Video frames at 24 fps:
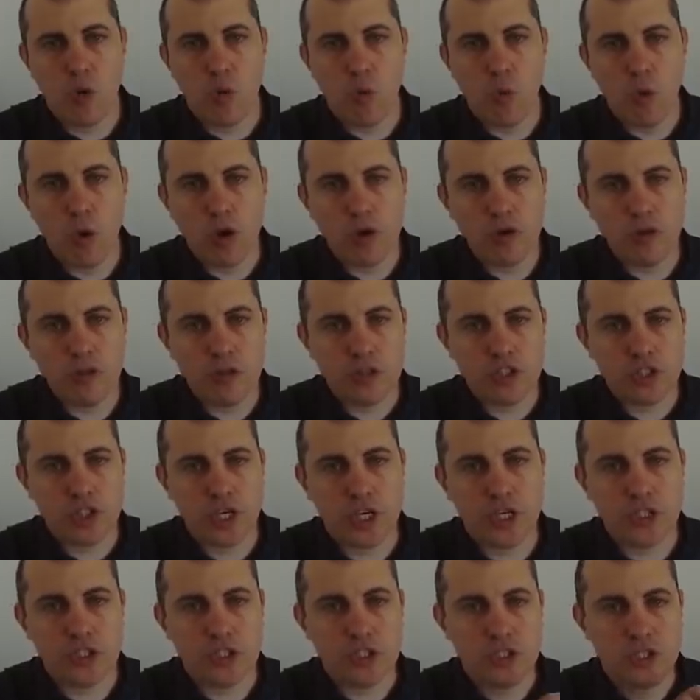What are the
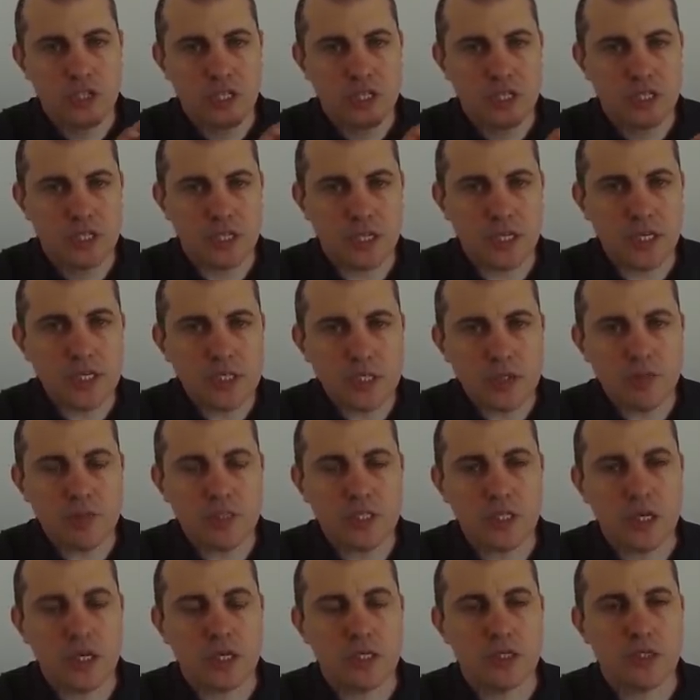changes that need to
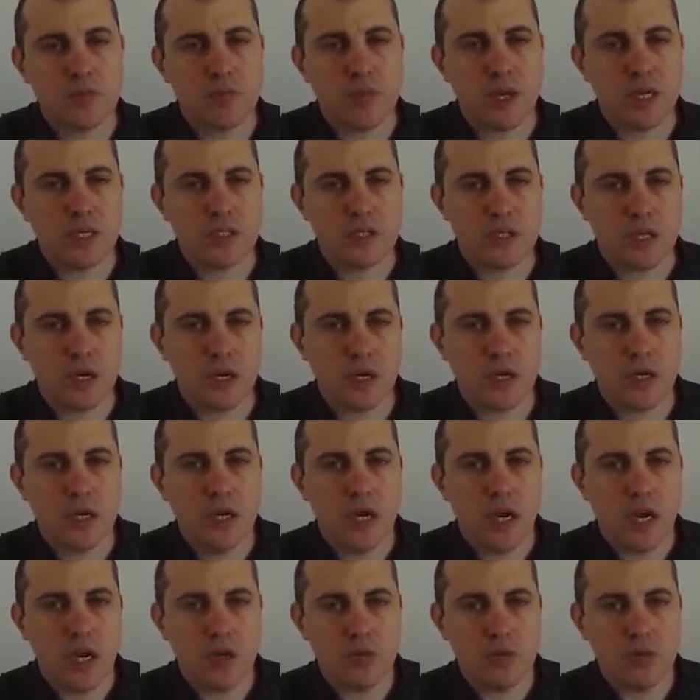be done in the base layer